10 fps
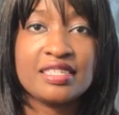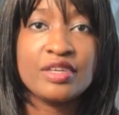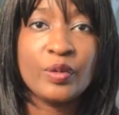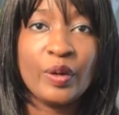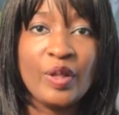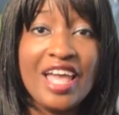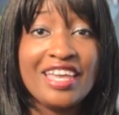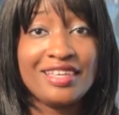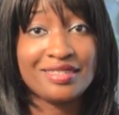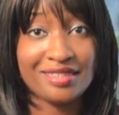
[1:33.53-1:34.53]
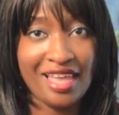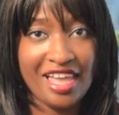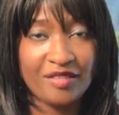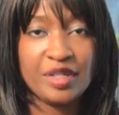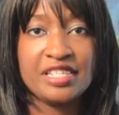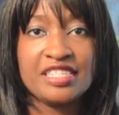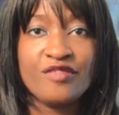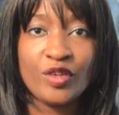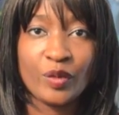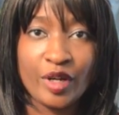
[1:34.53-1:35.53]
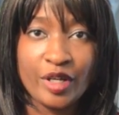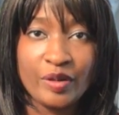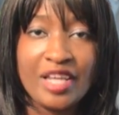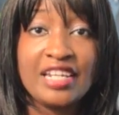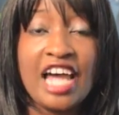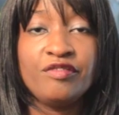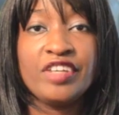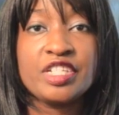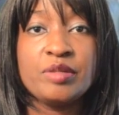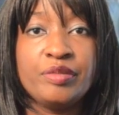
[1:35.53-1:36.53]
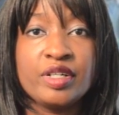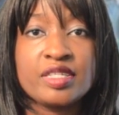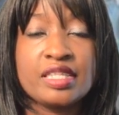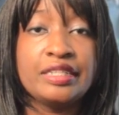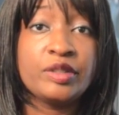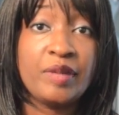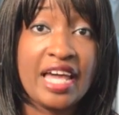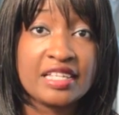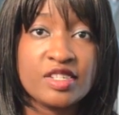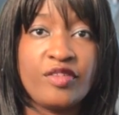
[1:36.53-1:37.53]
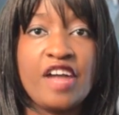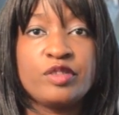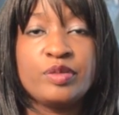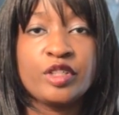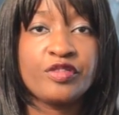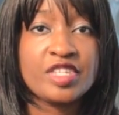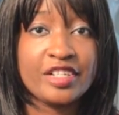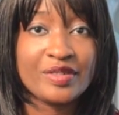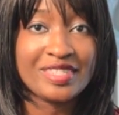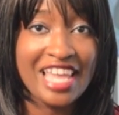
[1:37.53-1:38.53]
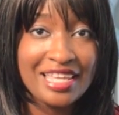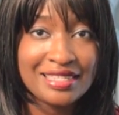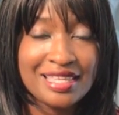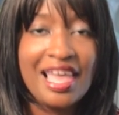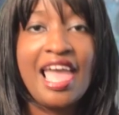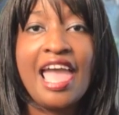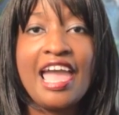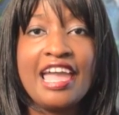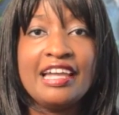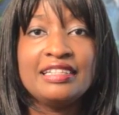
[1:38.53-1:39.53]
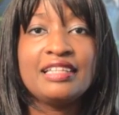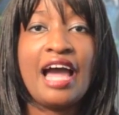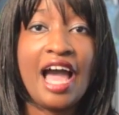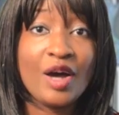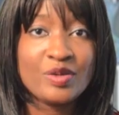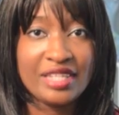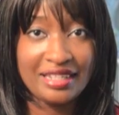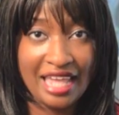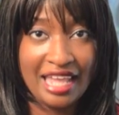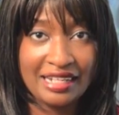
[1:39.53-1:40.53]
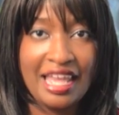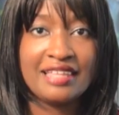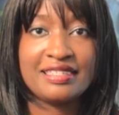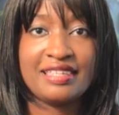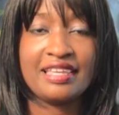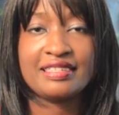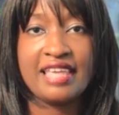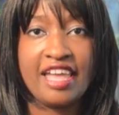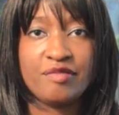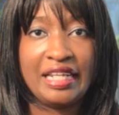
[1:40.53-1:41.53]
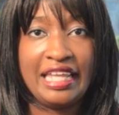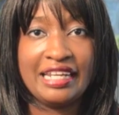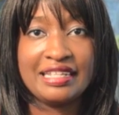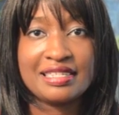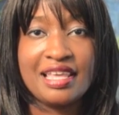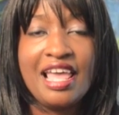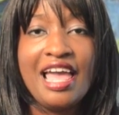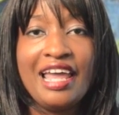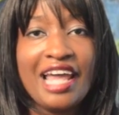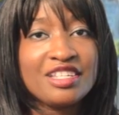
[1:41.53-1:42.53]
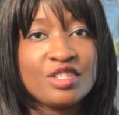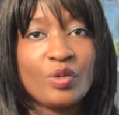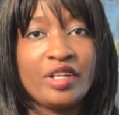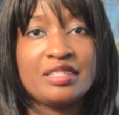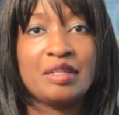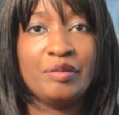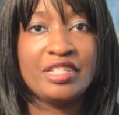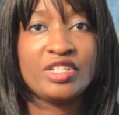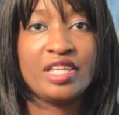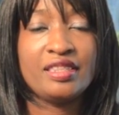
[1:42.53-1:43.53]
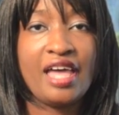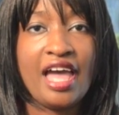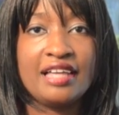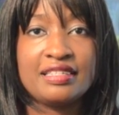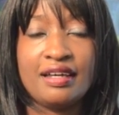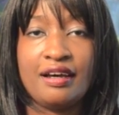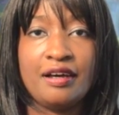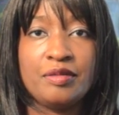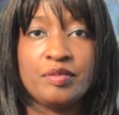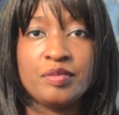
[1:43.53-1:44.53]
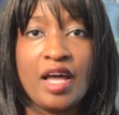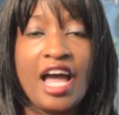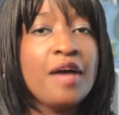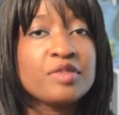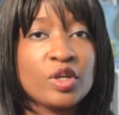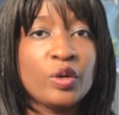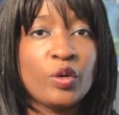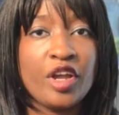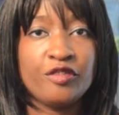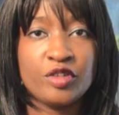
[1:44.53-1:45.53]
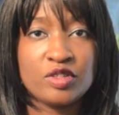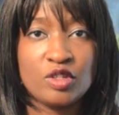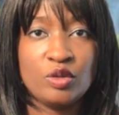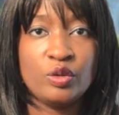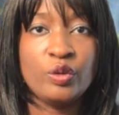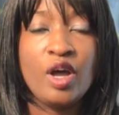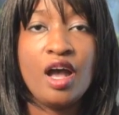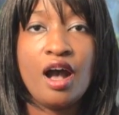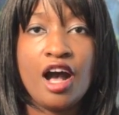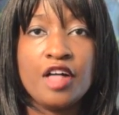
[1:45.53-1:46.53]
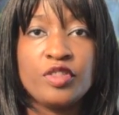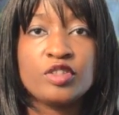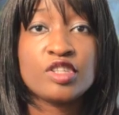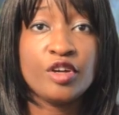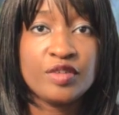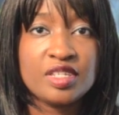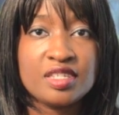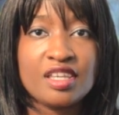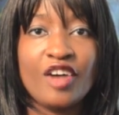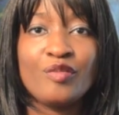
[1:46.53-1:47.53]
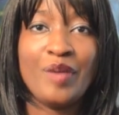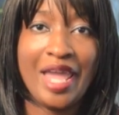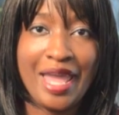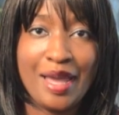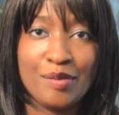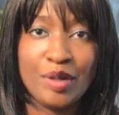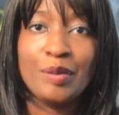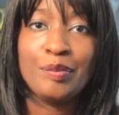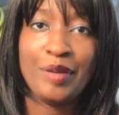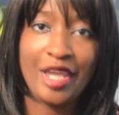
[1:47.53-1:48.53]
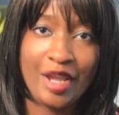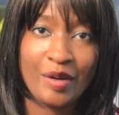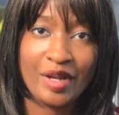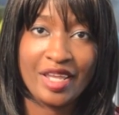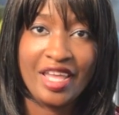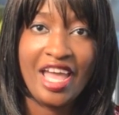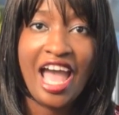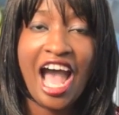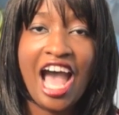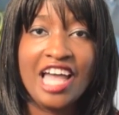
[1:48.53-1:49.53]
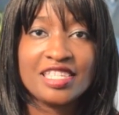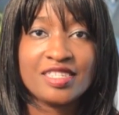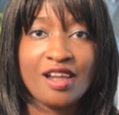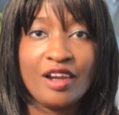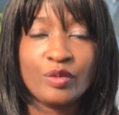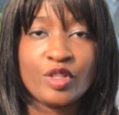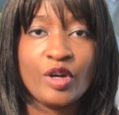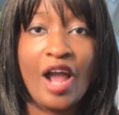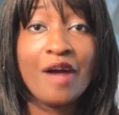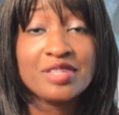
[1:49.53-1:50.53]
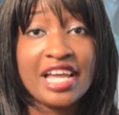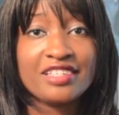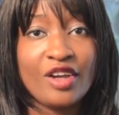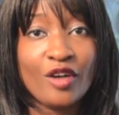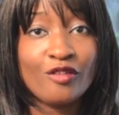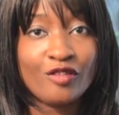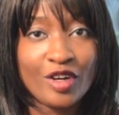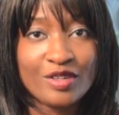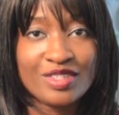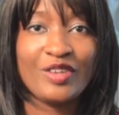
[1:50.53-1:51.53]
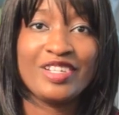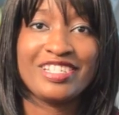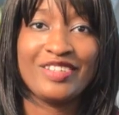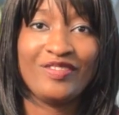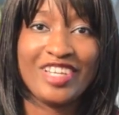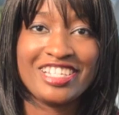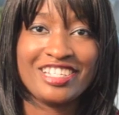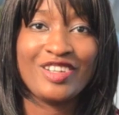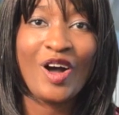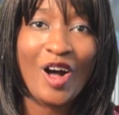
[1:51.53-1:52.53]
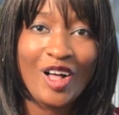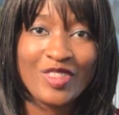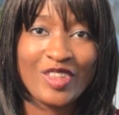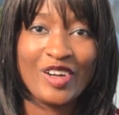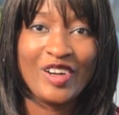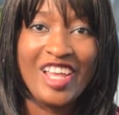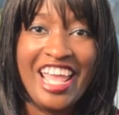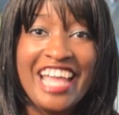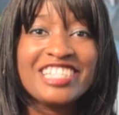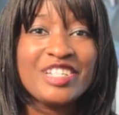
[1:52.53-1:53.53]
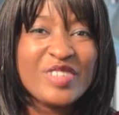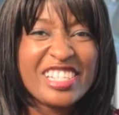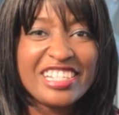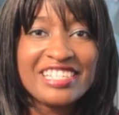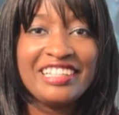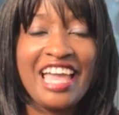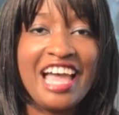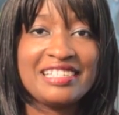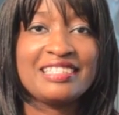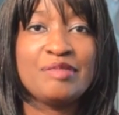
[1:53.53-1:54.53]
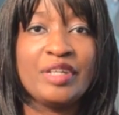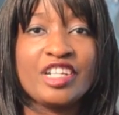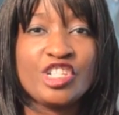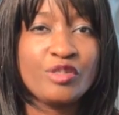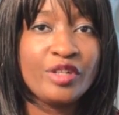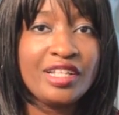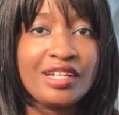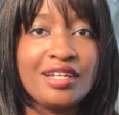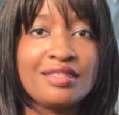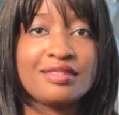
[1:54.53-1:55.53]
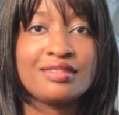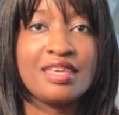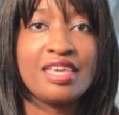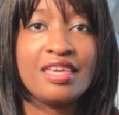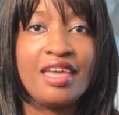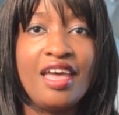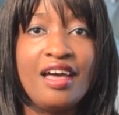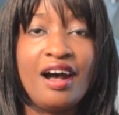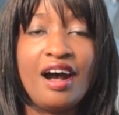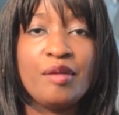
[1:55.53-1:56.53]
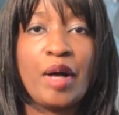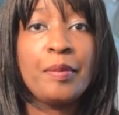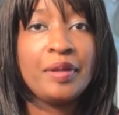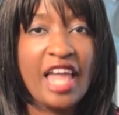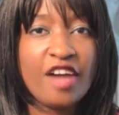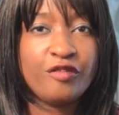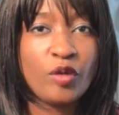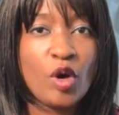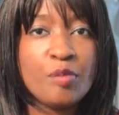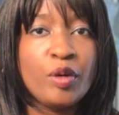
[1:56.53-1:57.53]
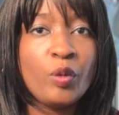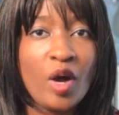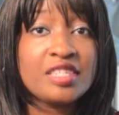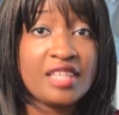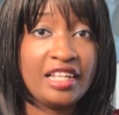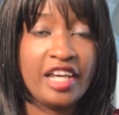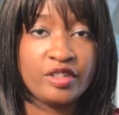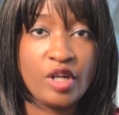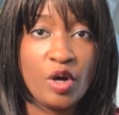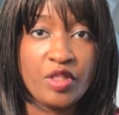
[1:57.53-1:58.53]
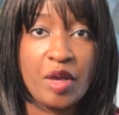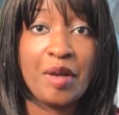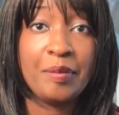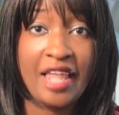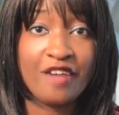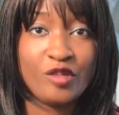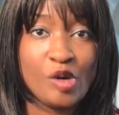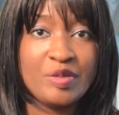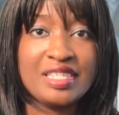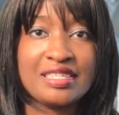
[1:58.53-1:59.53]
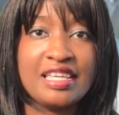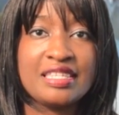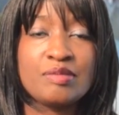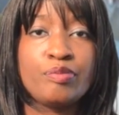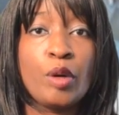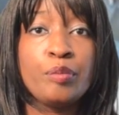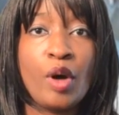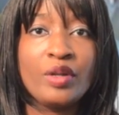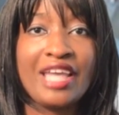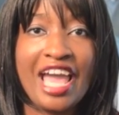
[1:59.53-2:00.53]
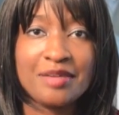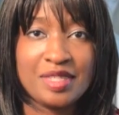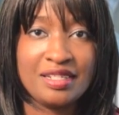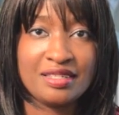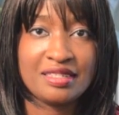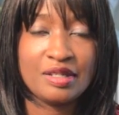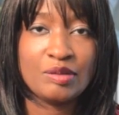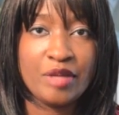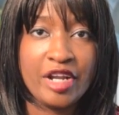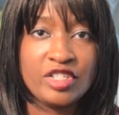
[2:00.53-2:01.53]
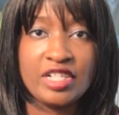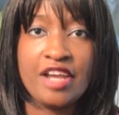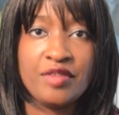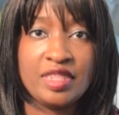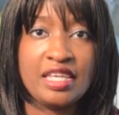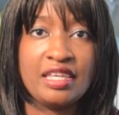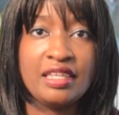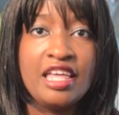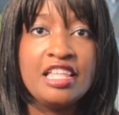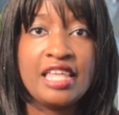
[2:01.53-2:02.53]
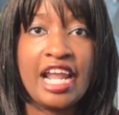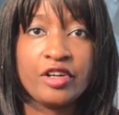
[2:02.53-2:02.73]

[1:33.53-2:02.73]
sequel, He's Saved, But Is He For Real? And nonfiction books, The Little Black Survival Book for Single Saints, and How to Date and Stay Saved, my latest. And I just wanted to mention that um, I'm so grateful to uh, the services of Pam Perry. I started with her. I was actually her first Christian fiction author, and she was initially hesitant because she really couldn't see uh, my platform. But once I let her know that my platform is, is promoting abstinence till marriage and everything that I